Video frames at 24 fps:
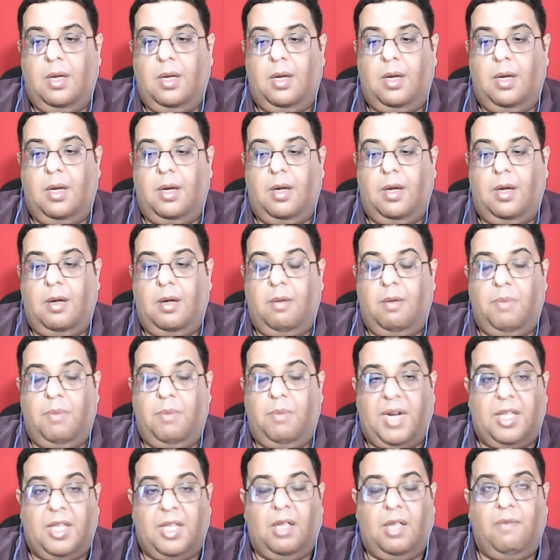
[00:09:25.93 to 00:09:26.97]
Uh,
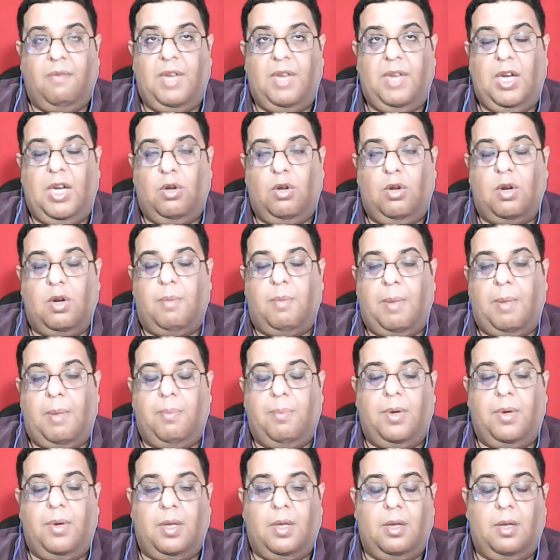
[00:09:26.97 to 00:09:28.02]
but I think we need to
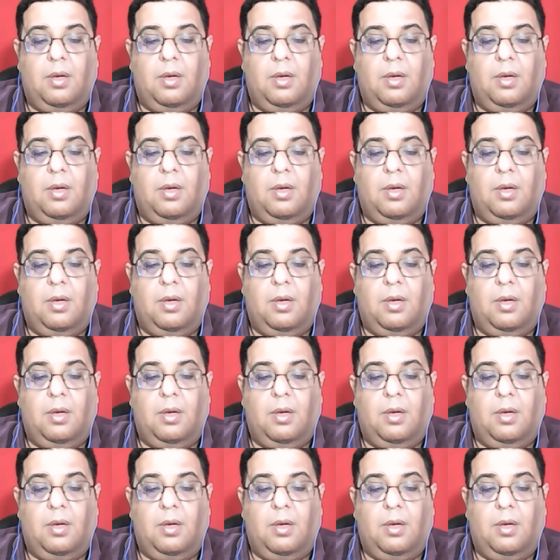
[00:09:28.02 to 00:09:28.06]
remember